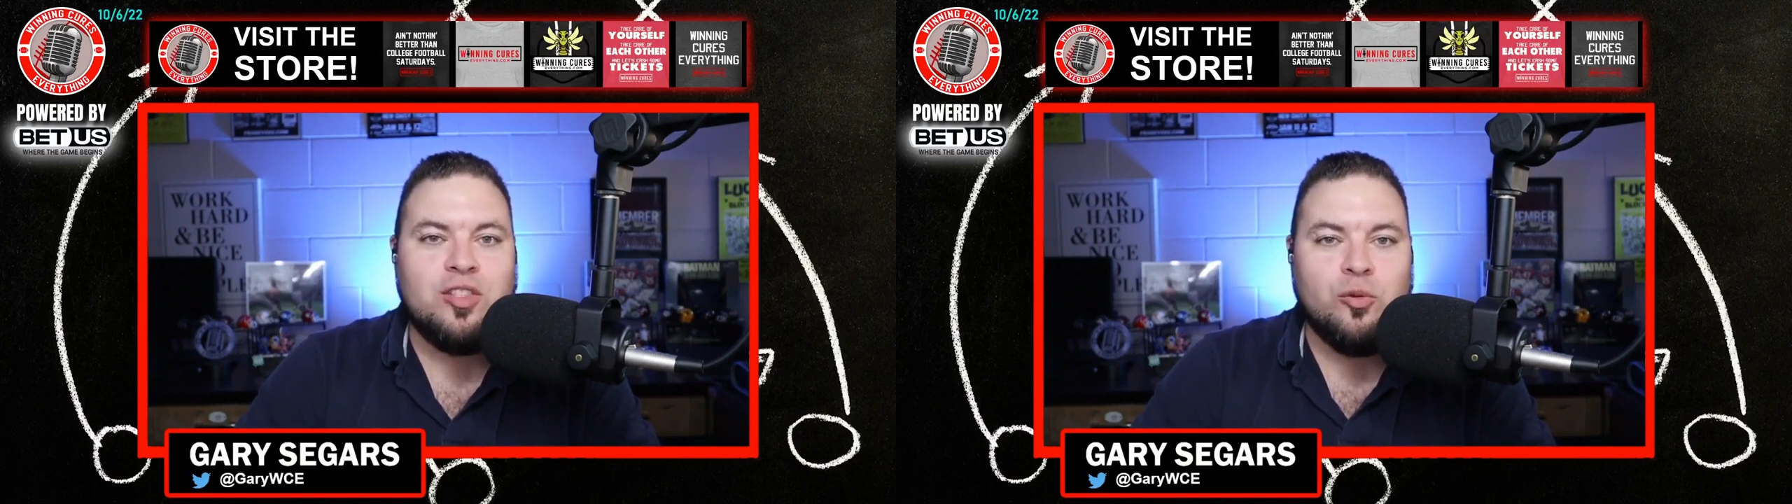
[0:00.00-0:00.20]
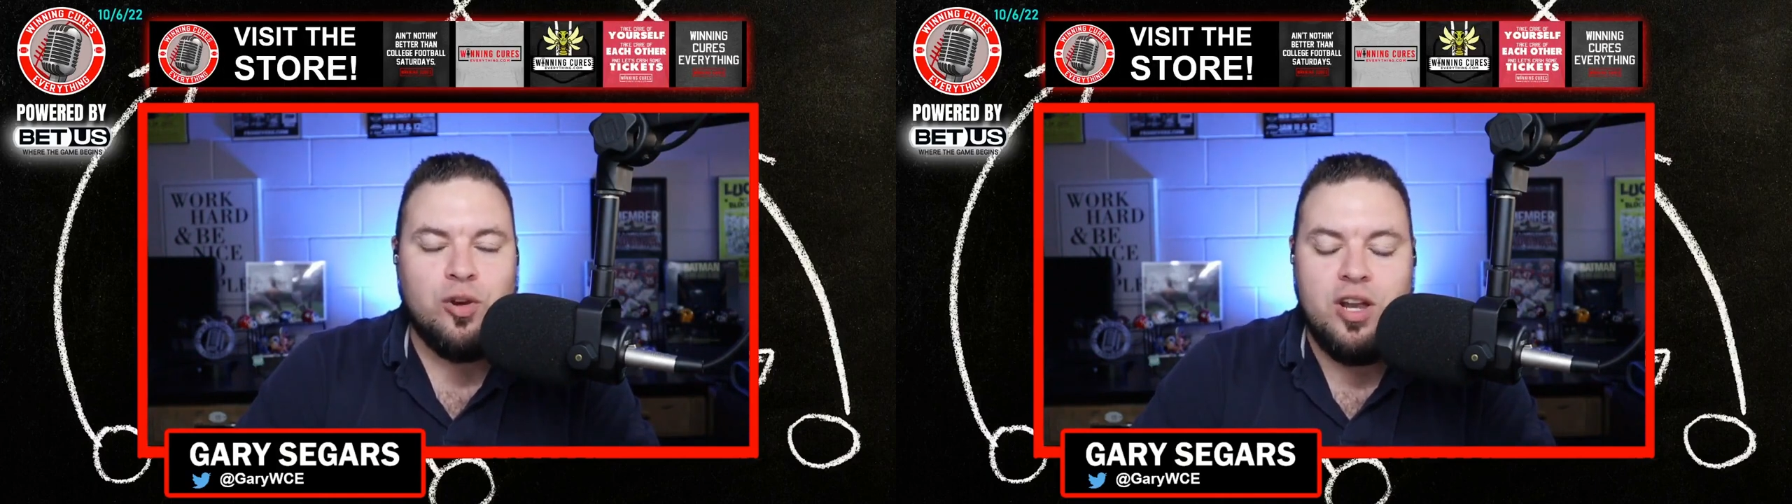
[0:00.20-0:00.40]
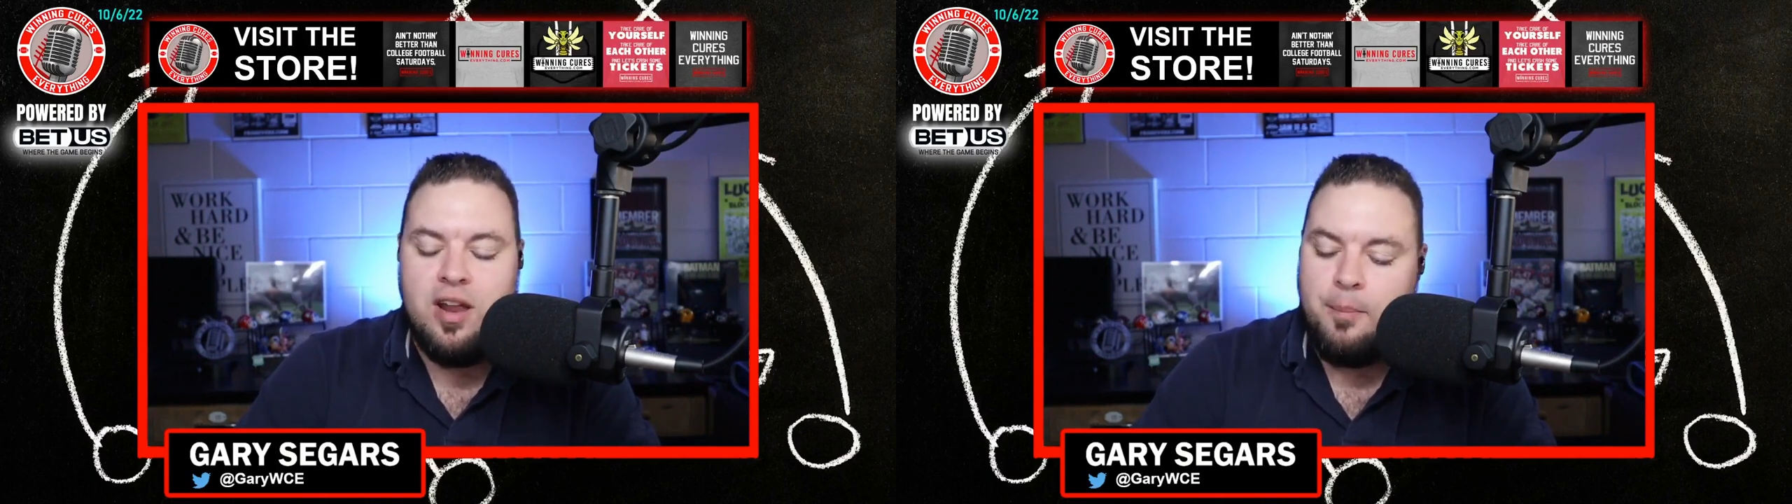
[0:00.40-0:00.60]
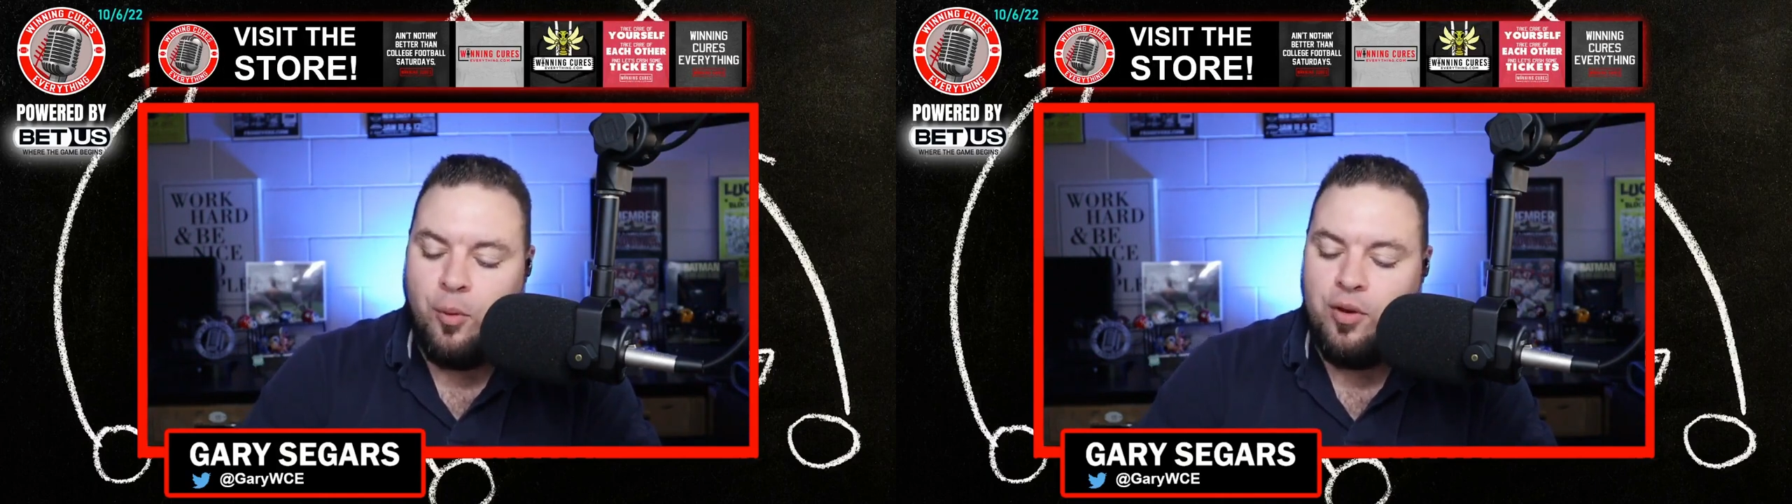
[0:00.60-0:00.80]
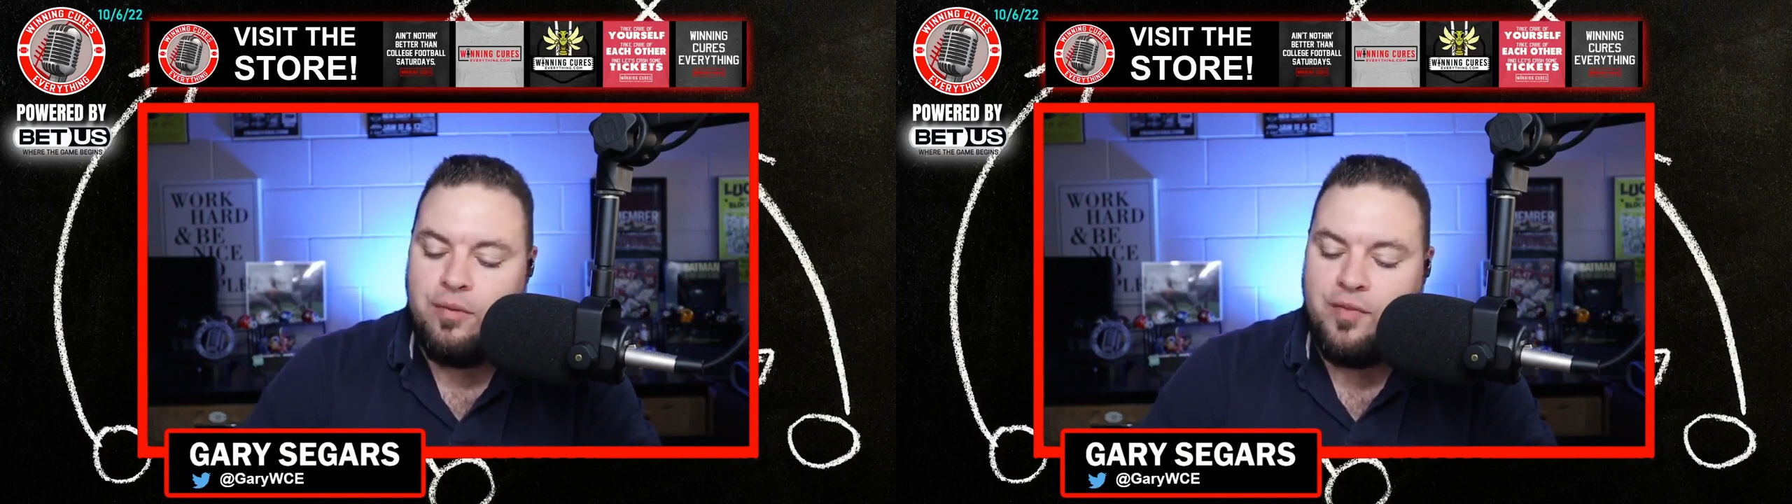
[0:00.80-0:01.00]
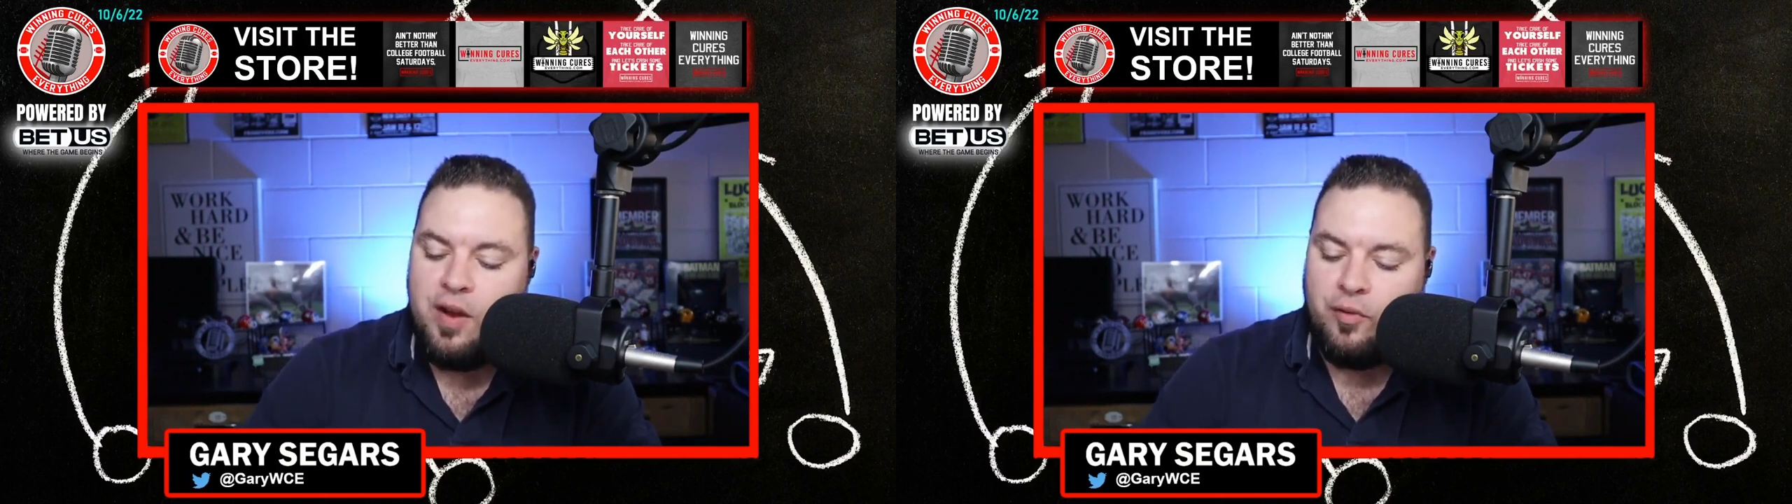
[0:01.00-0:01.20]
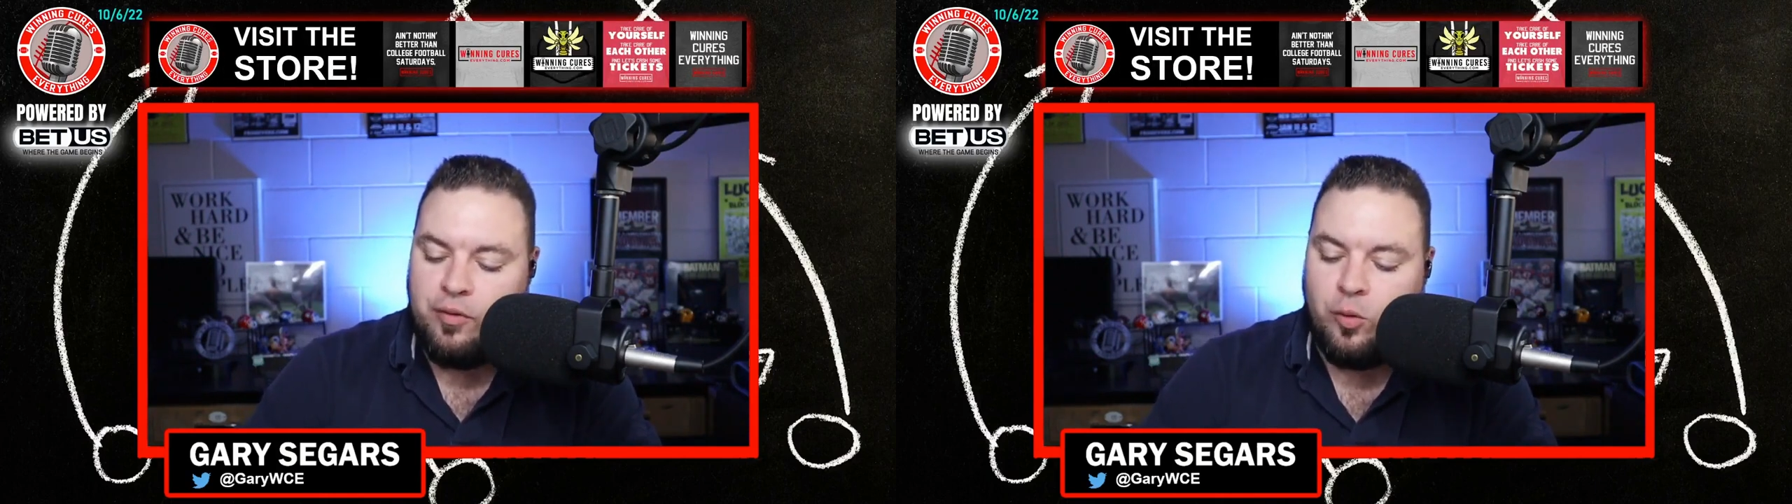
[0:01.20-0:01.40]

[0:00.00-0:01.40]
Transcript: three-point favorite.